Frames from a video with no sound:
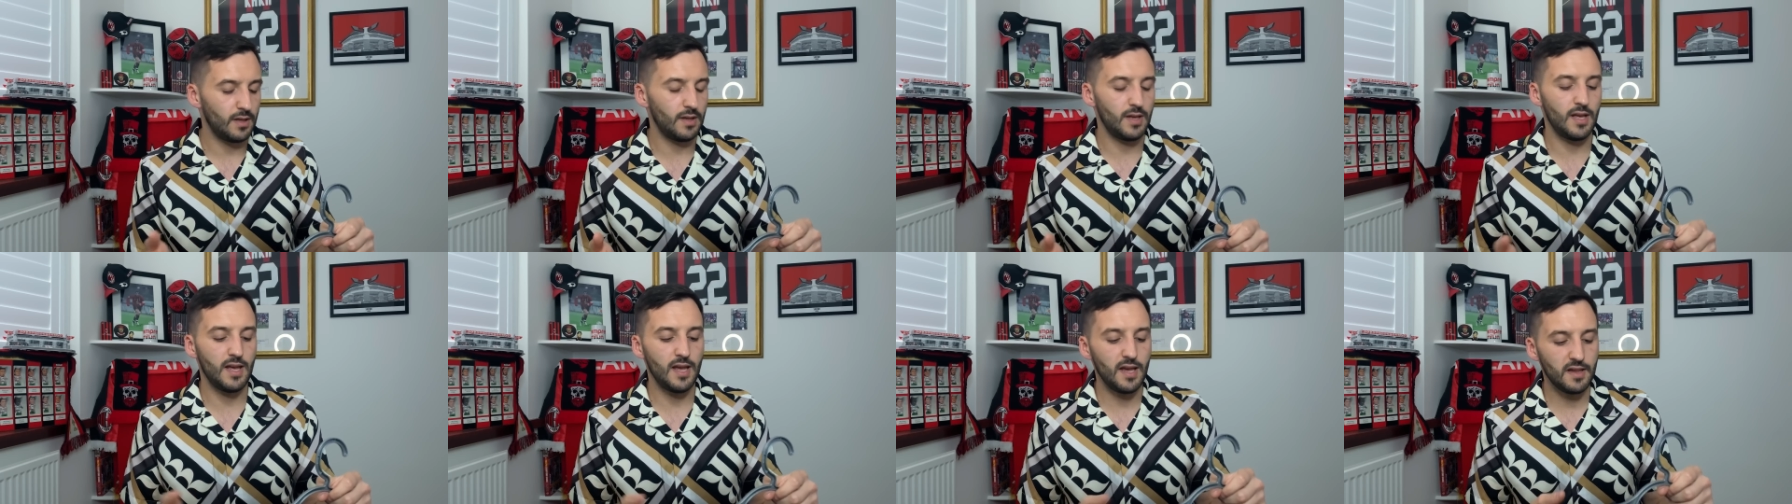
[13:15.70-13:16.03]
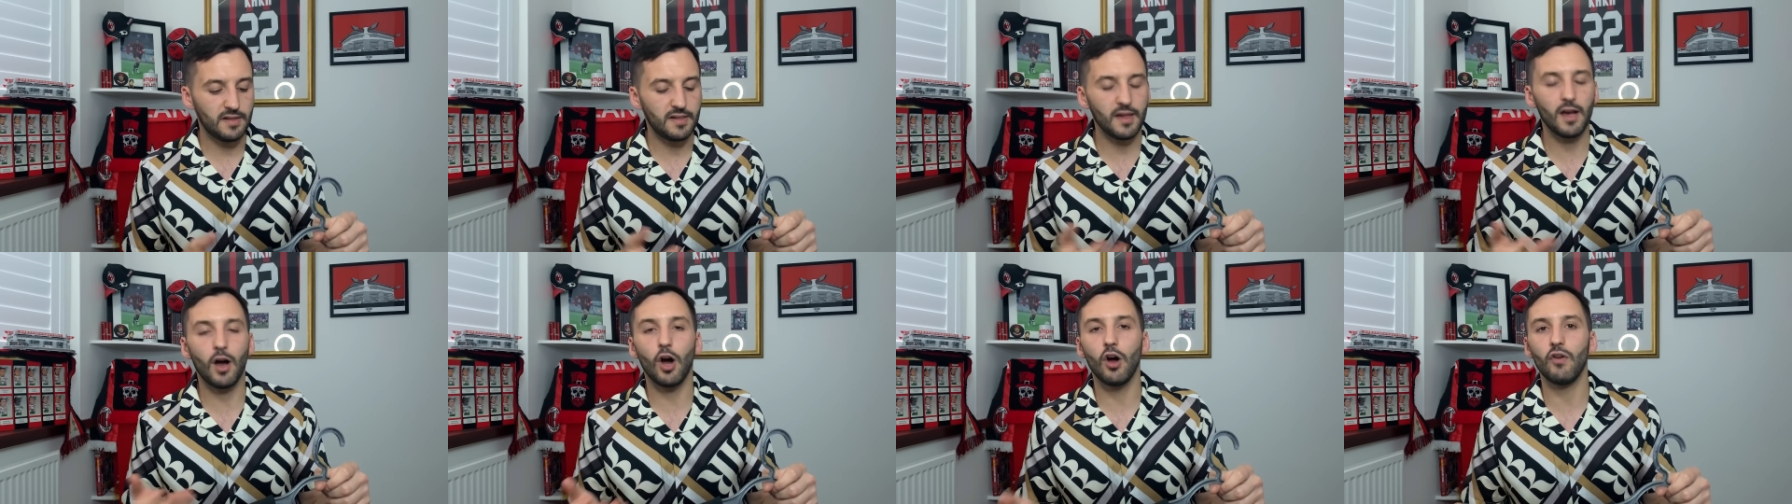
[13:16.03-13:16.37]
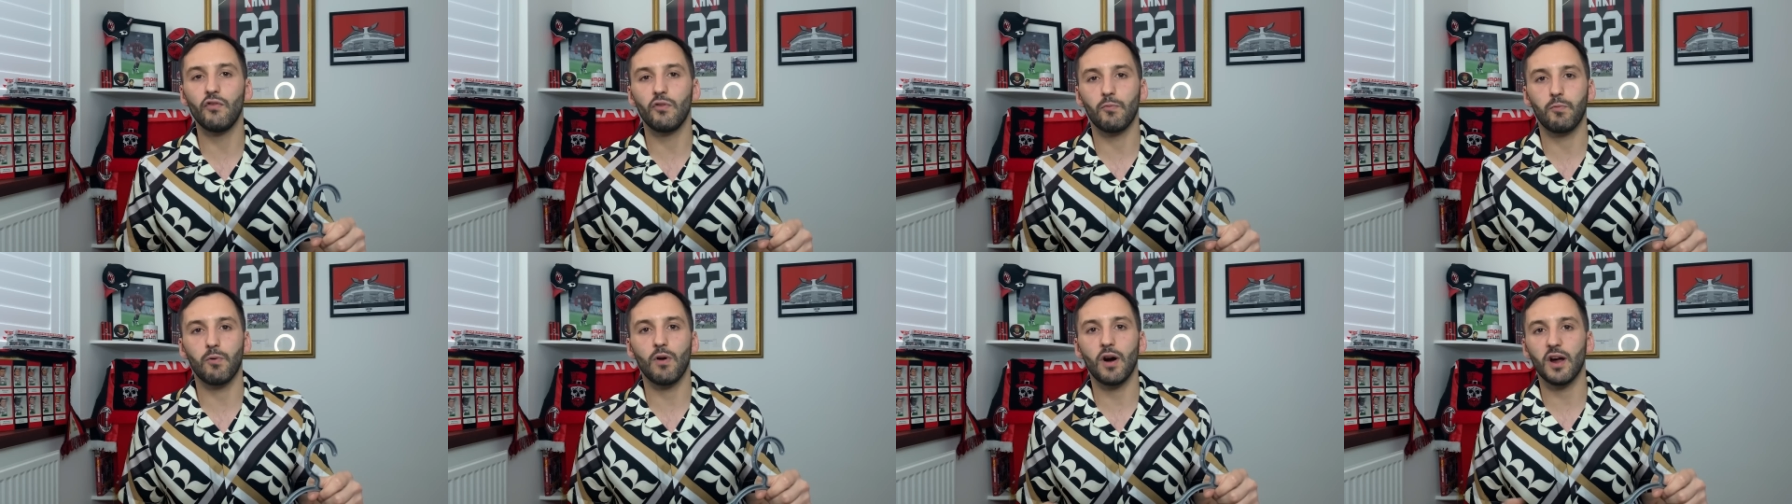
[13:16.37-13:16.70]
is it
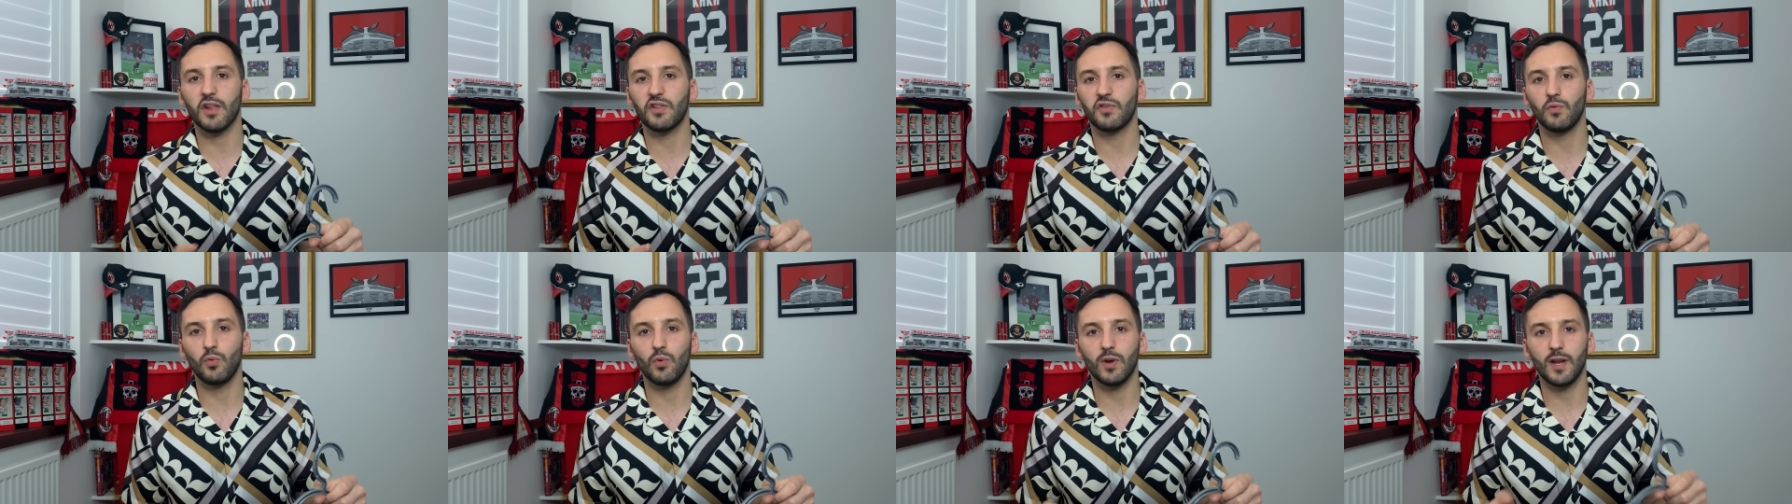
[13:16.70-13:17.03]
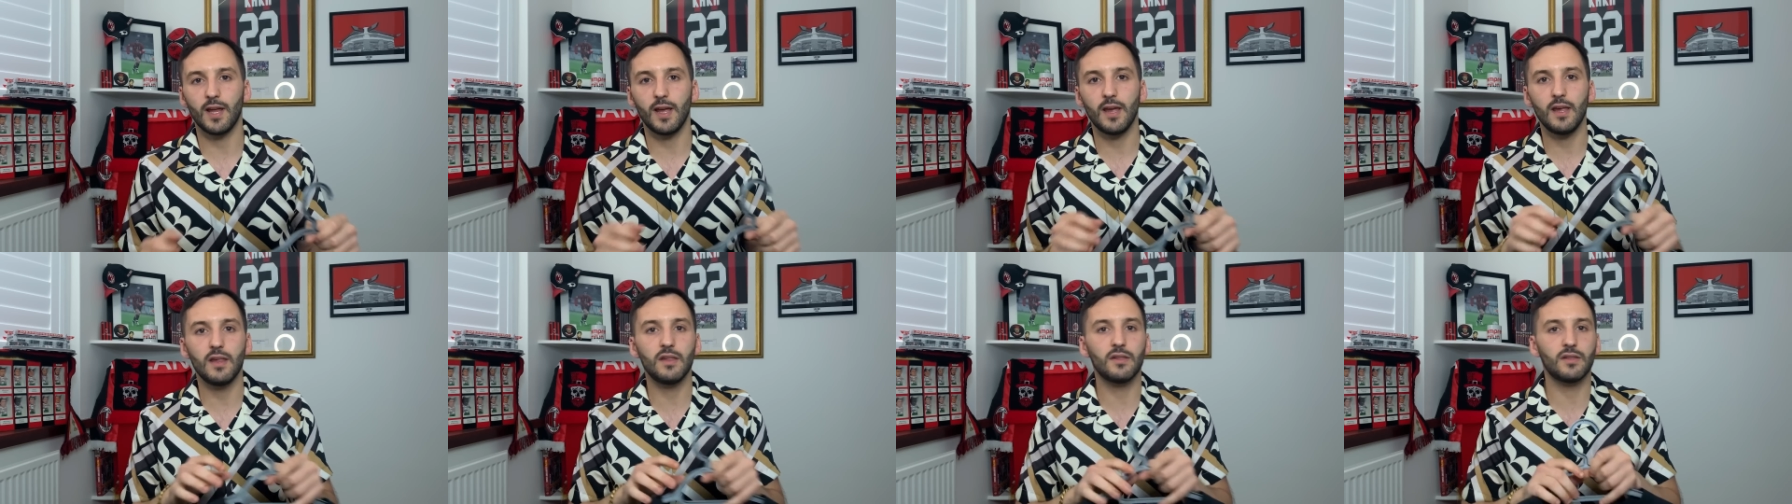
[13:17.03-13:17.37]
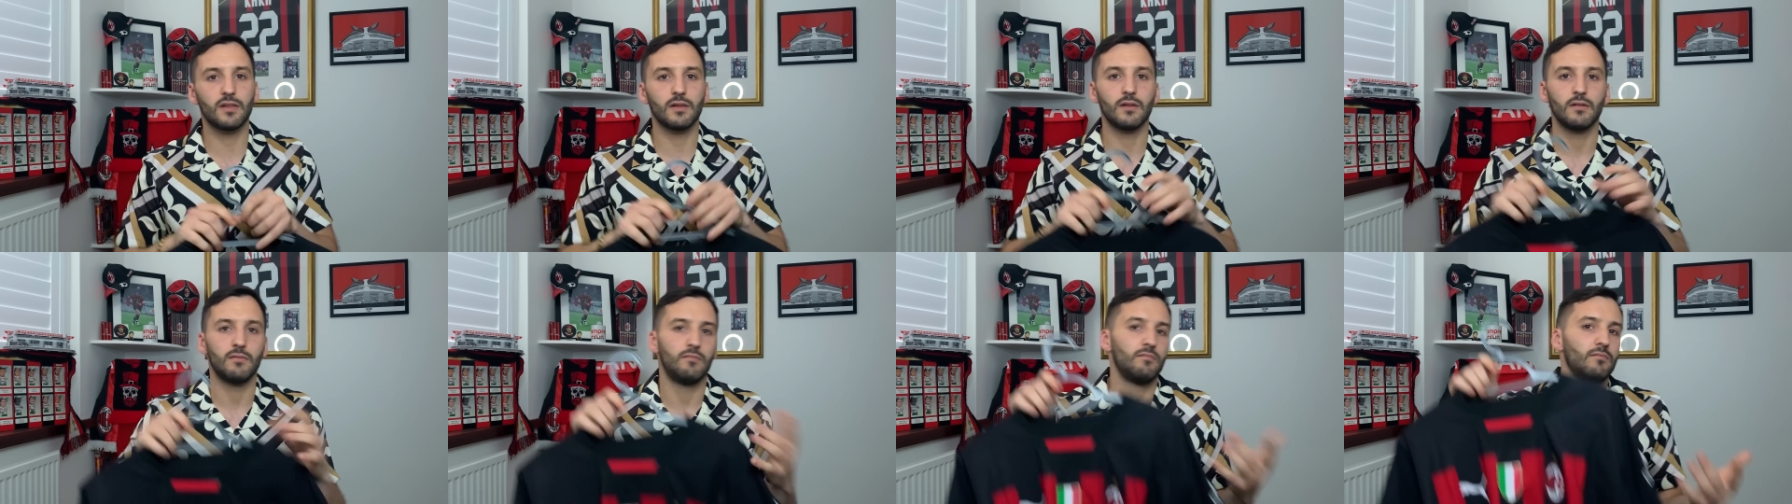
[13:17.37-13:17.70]
overpriced for what it is